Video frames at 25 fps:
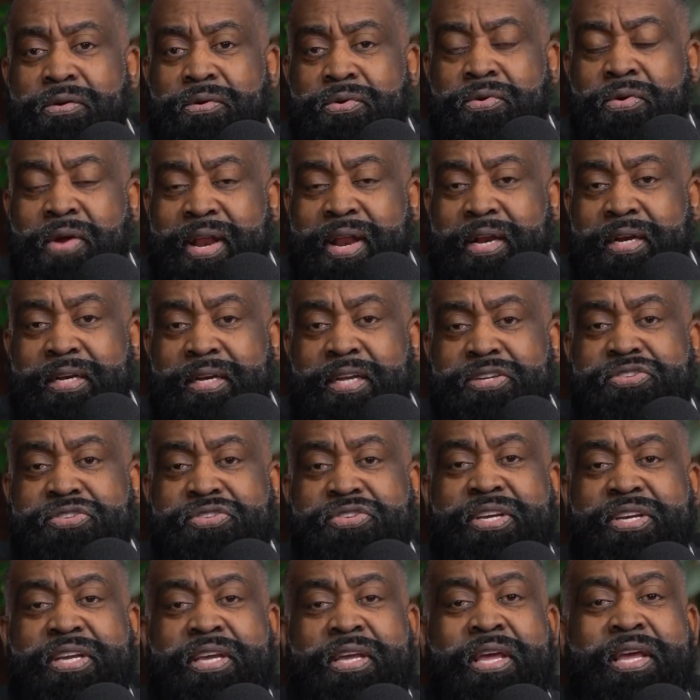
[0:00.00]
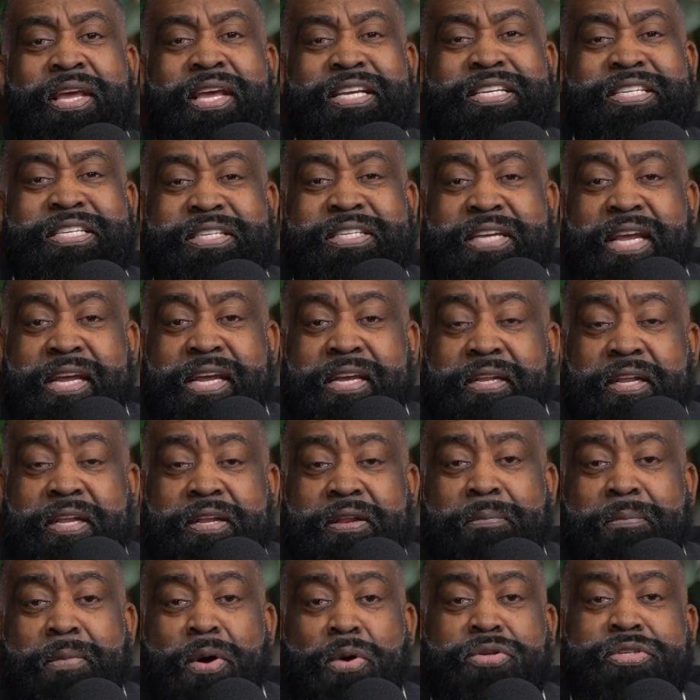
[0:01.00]
credit literacy is singly
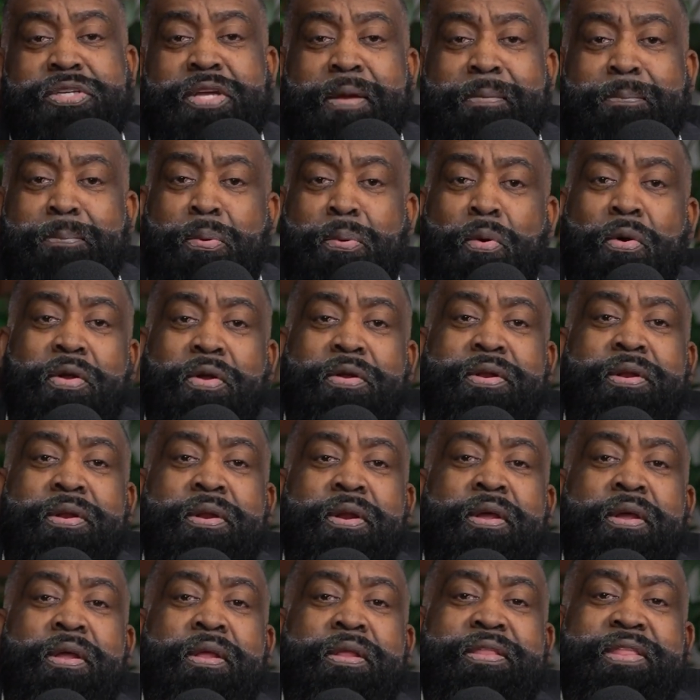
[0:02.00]
the most important